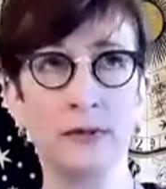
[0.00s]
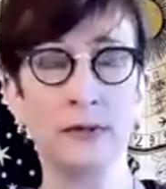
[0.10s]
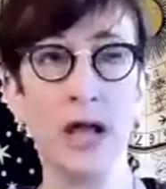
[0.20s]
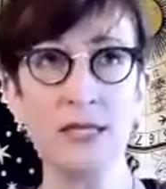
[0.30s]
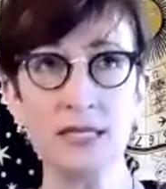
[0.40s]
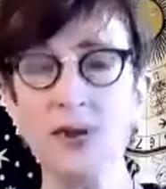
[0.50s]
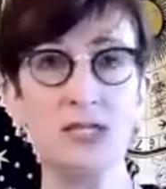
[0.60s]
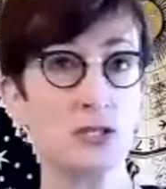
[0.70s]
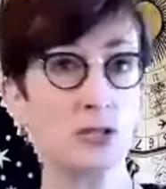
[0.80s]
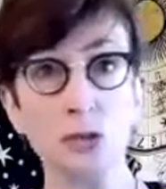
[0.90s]
customized
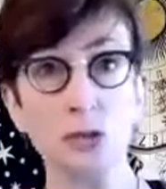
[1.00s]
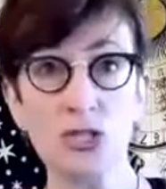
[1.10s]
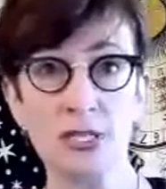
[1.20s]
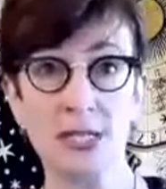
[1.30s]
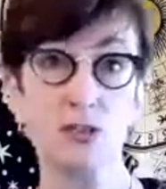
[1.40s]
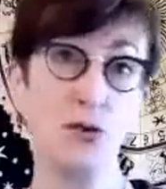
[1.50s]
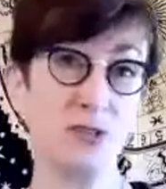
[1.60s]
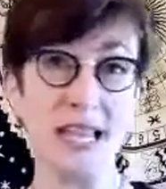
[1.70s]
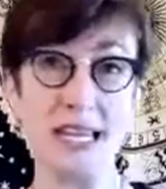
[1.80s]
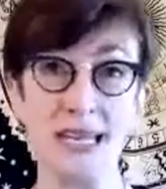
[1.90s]
solution that's
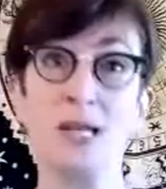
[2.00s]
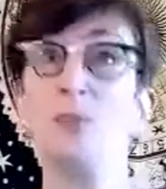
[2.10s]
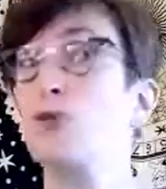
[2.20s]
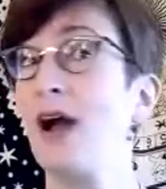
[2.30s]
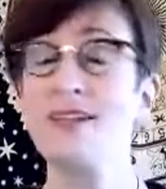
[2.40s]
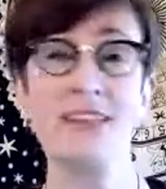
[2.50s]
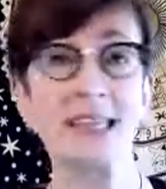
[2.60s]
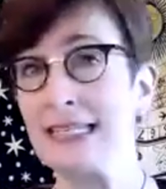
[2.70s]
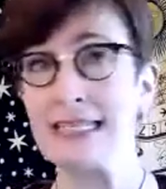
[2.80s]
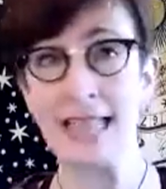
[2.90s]
created in a private
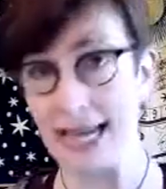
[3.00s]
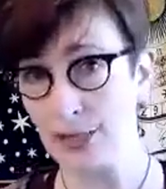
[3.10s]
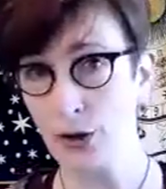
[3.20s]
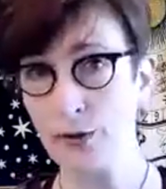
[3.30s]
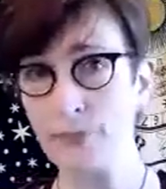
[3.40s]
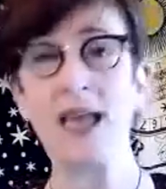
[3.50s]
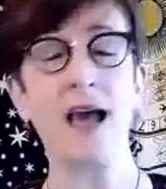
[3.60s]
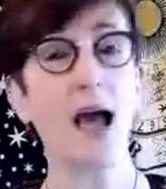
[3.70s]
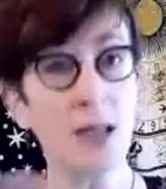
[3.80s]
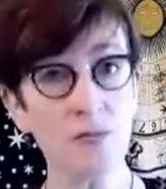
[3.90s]
container,
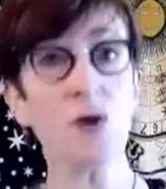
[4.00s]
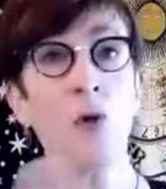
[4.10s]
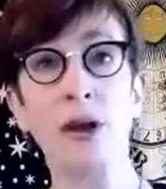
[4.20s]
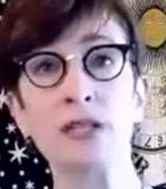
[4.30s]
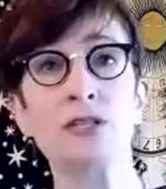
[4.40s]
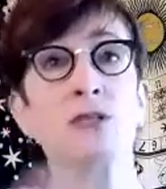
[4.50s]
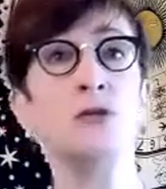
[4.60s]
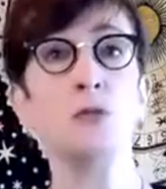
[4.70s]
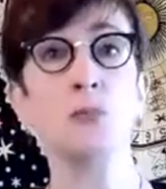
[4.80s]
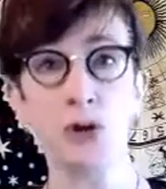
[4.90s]
I'm going
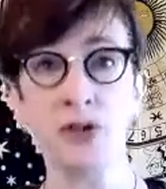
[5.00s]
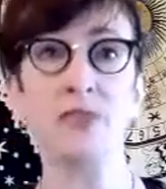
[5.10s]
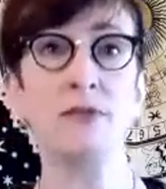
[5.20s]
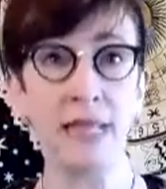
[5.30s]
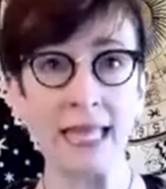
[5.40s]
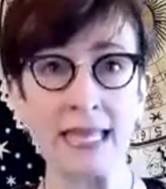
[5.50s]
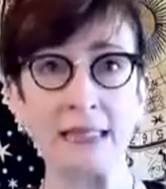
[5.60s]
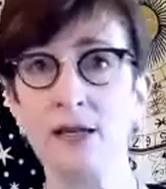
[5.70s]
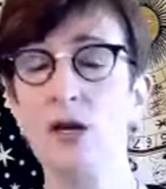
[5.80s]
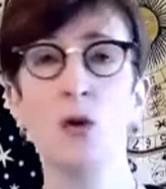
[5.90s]
to put the
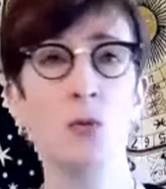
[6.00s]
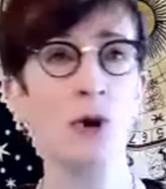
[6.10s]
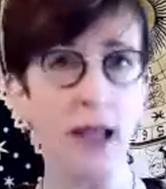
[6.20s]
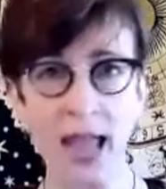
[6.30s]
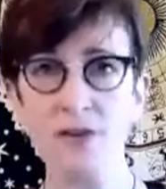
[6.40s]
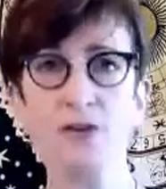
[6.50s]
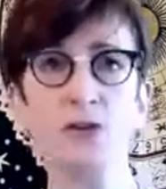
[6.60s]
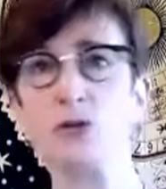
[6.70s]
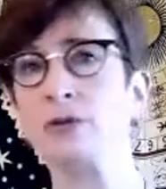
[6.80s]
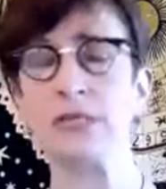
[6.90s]
link wherever
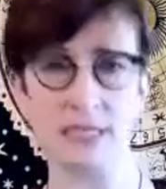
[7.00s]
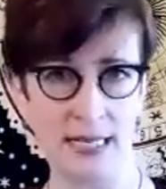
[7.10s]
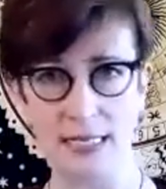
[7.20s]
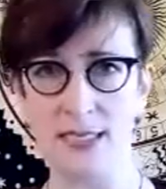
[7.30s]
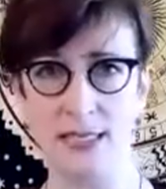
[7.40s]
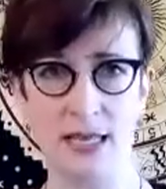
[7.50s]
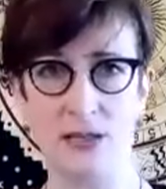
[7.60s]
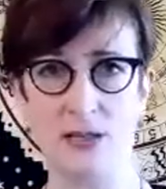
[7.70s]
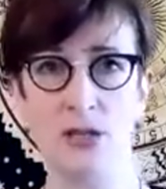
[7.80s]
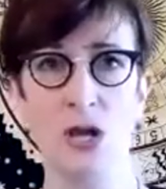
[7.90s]
you're listening to
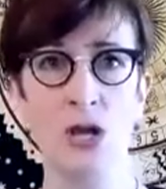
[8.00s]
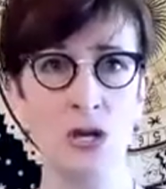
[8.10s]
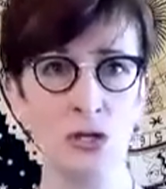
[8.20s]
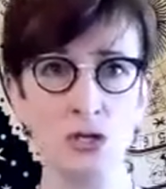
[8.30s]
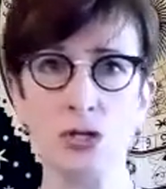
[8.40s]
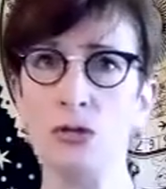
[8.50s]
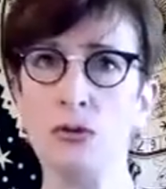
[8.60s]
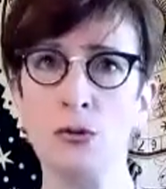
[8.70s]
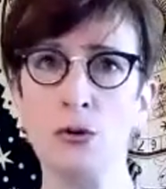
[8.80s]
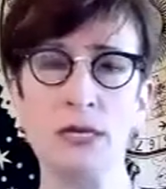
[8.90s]
this
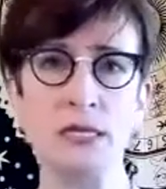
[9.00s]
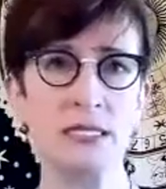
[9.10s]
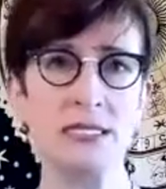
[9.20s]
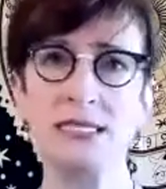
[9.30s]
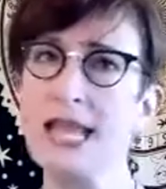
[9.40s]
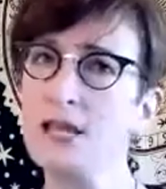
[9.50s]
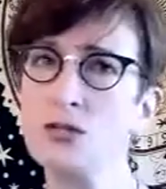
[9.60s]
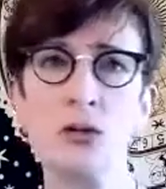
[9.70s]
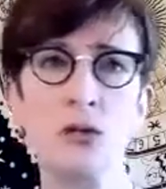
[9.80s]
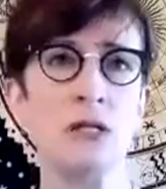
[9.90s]
to
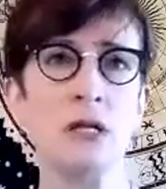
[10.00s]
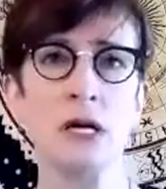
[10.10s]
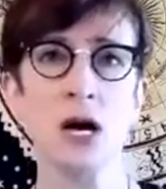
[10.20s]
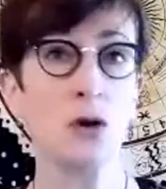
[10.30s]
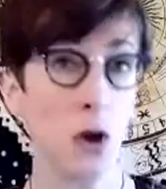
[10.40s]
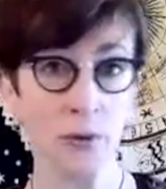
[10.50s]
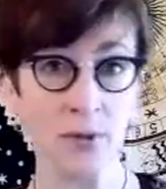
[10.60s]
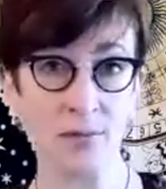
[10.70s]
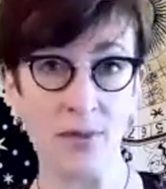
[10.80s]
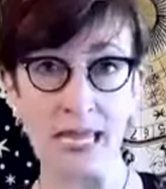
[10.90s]
schedule a call
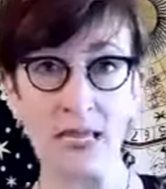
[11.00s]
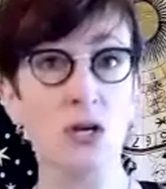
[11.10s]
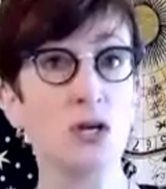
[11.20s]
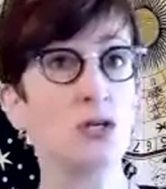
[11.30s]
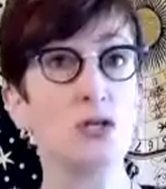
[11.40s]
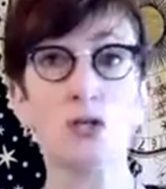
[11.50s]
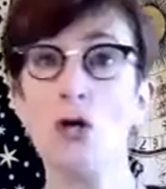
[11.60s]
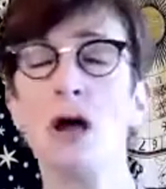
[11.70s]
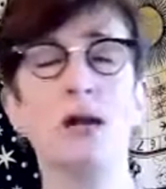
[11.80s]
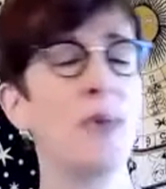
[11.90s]
with me to
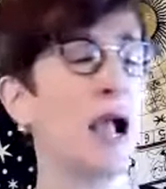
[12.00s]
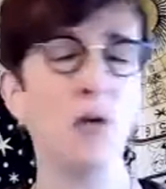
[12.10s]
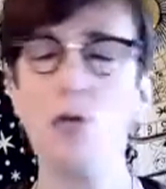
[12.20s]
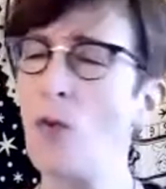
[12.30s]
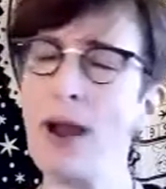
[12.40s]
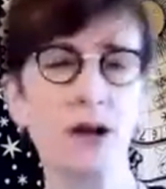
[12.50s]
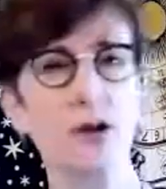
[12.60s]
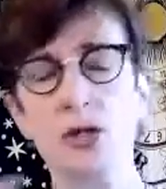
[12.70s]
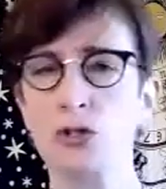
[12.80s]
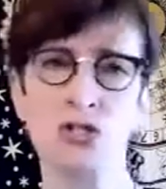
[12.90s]
talk about where
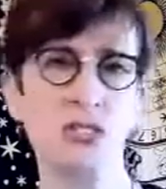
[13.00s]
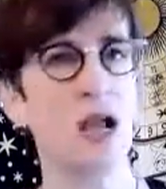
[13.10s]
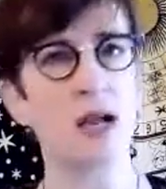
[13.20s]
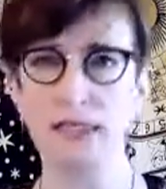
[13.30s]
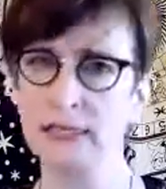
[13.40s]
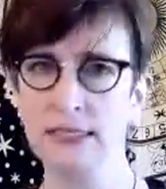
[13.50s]
you're stuck